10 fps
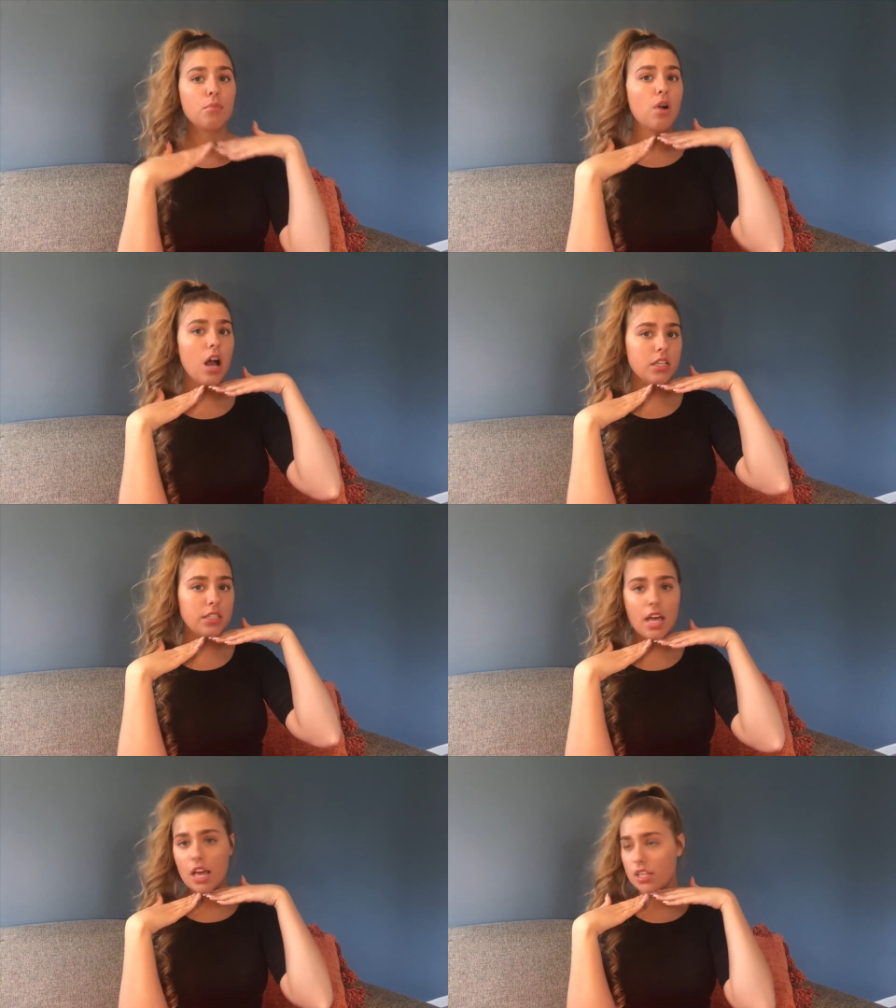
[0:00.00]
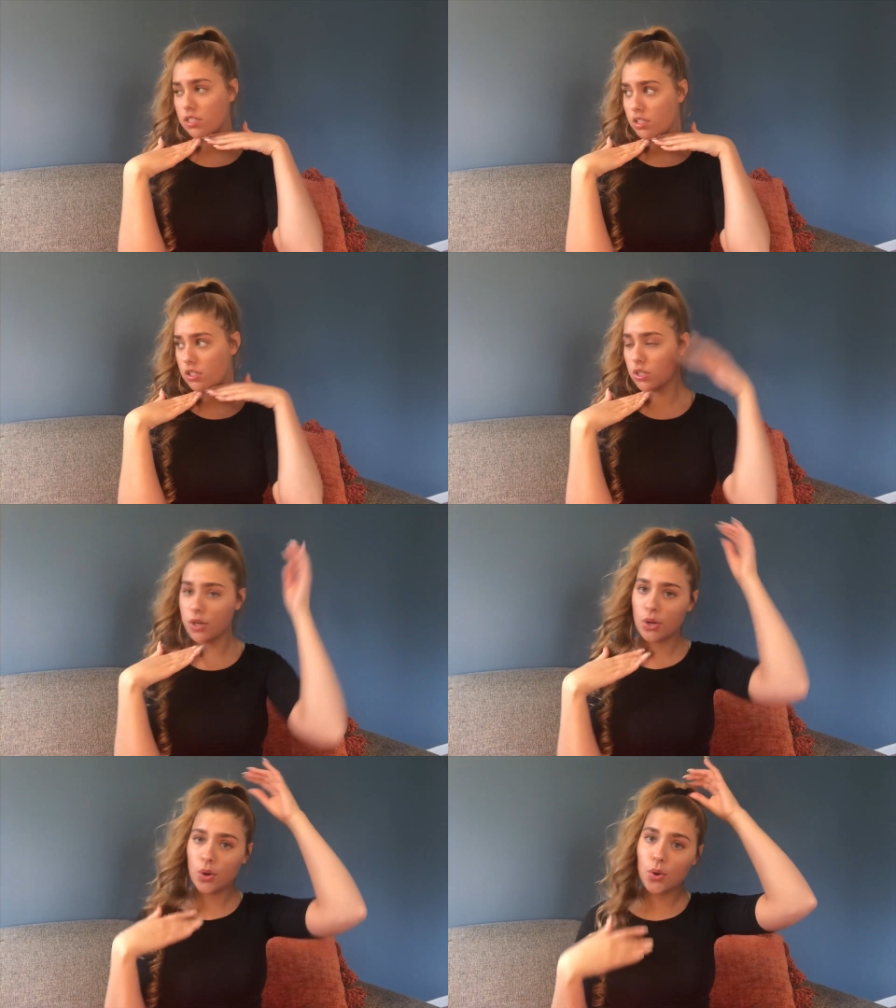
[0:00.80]
process.
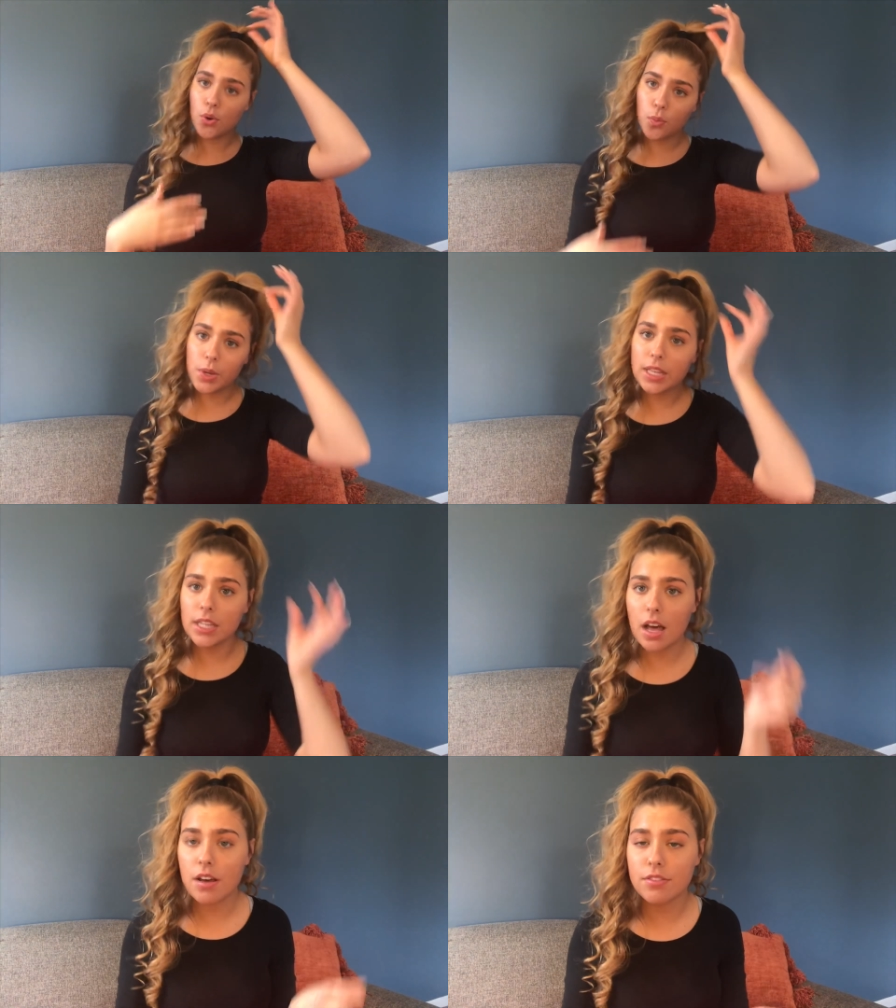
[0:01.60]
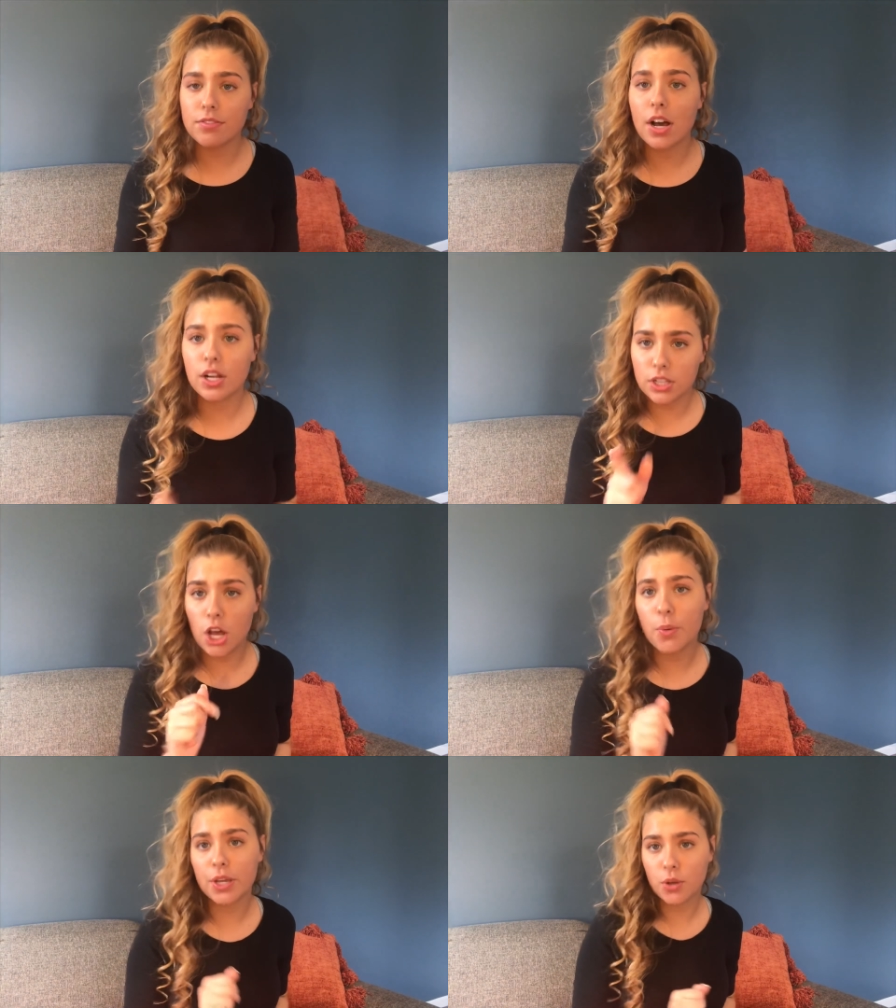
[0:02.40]
We love a
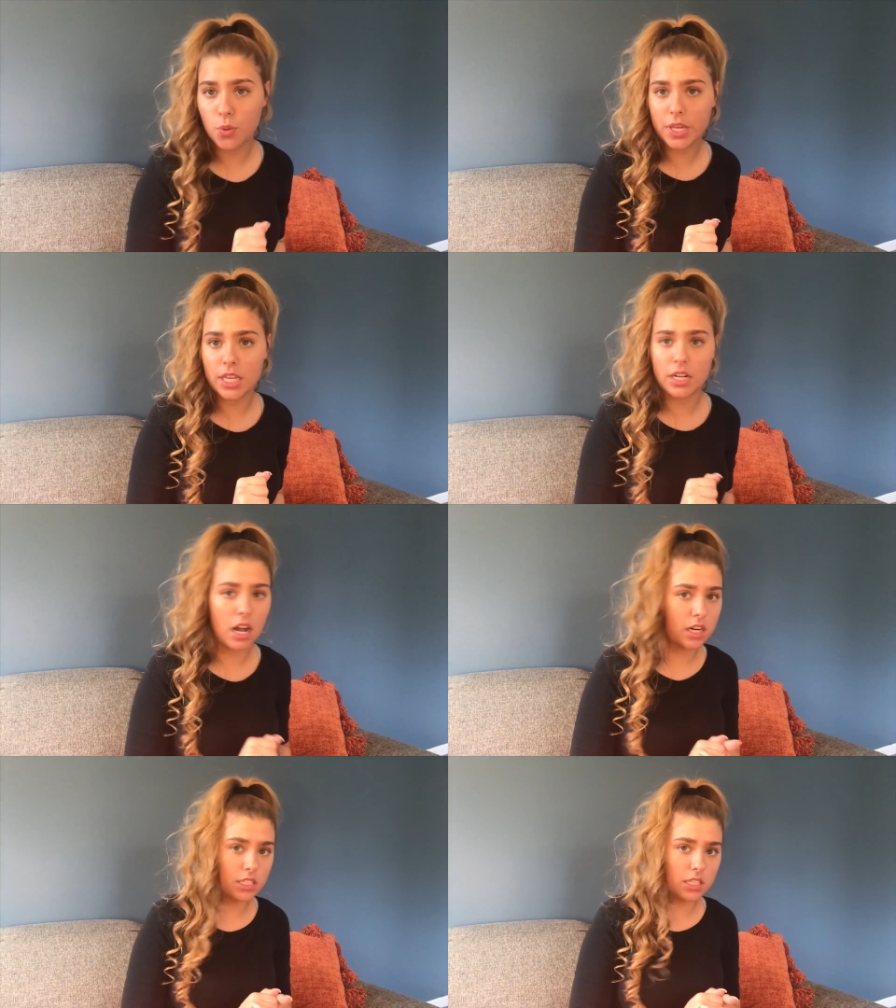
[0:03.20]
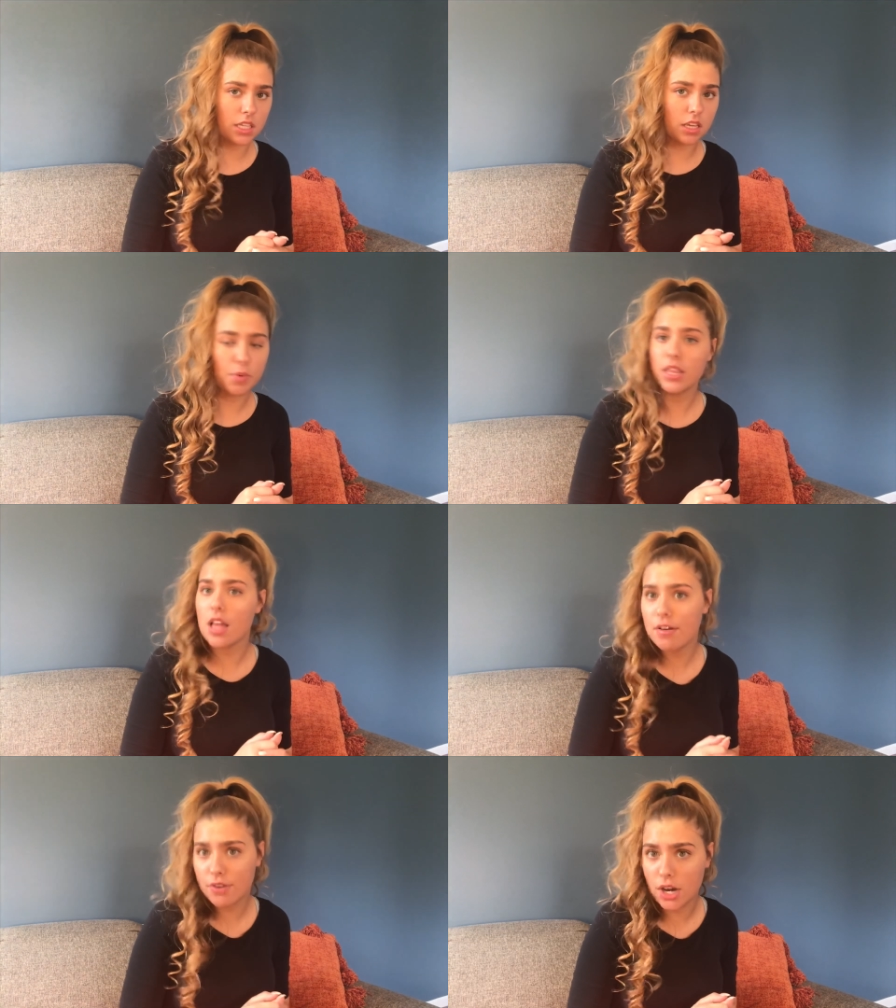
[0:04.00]
glowing queen, honestly. We
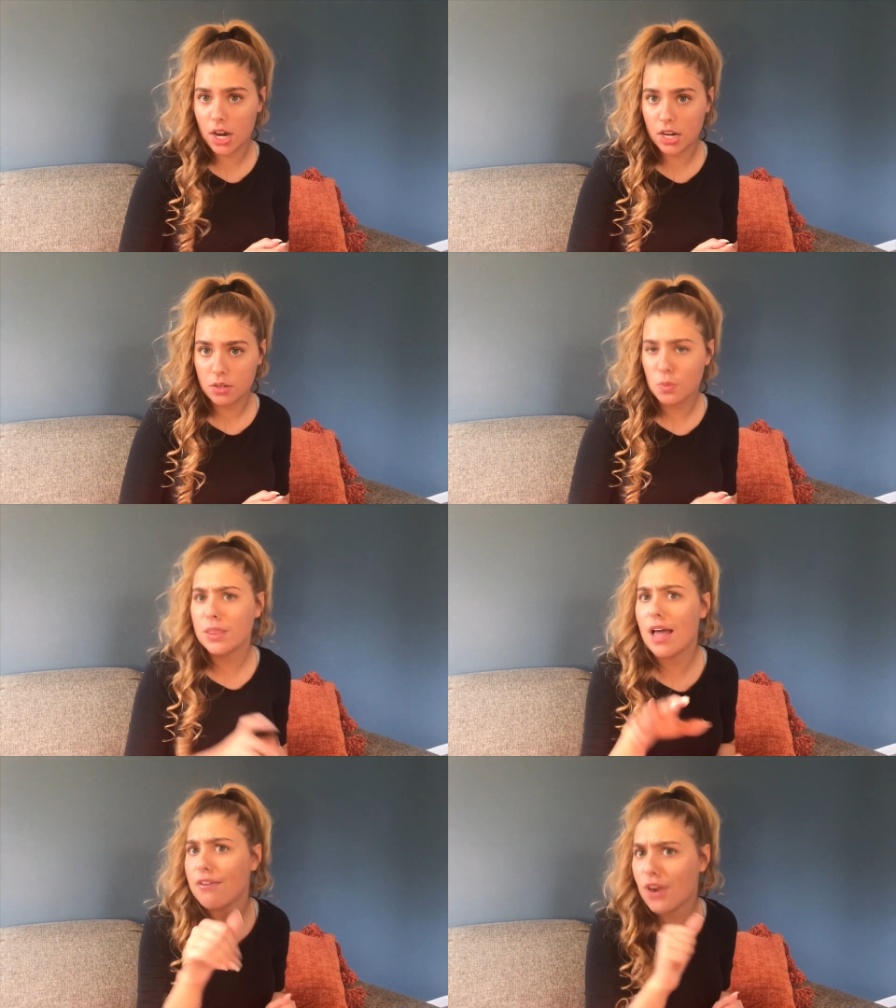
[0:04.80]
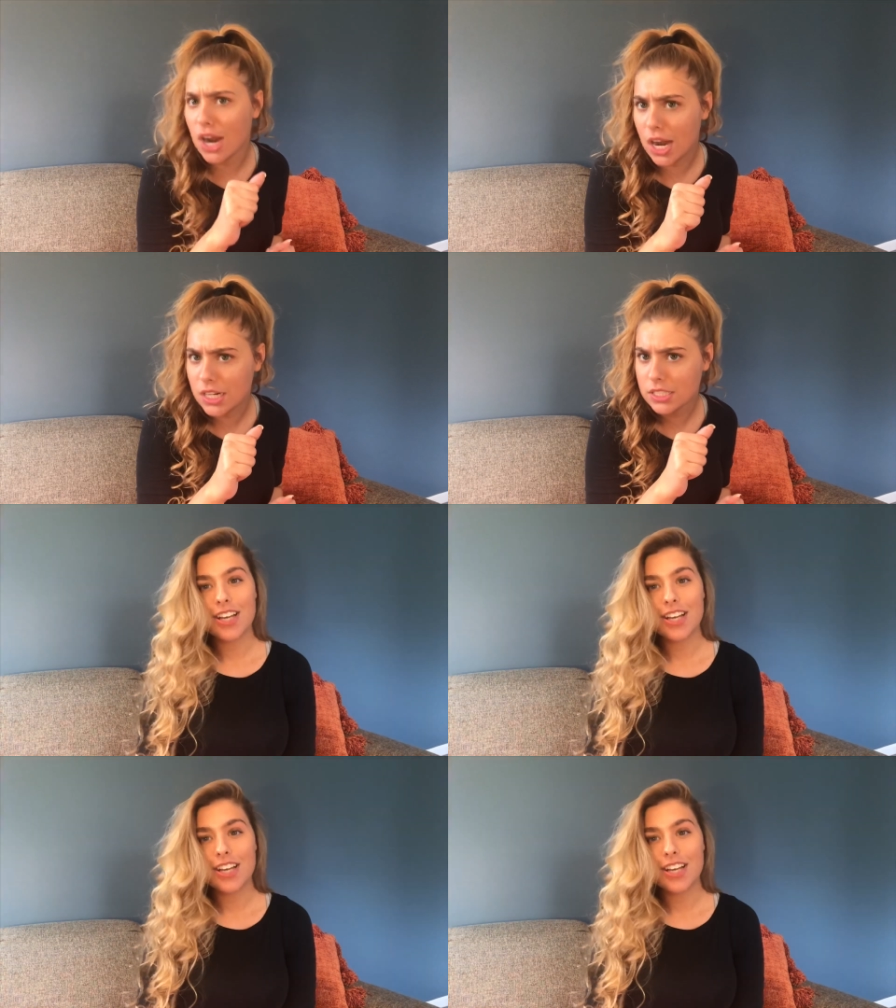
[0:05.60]
love her. We love her.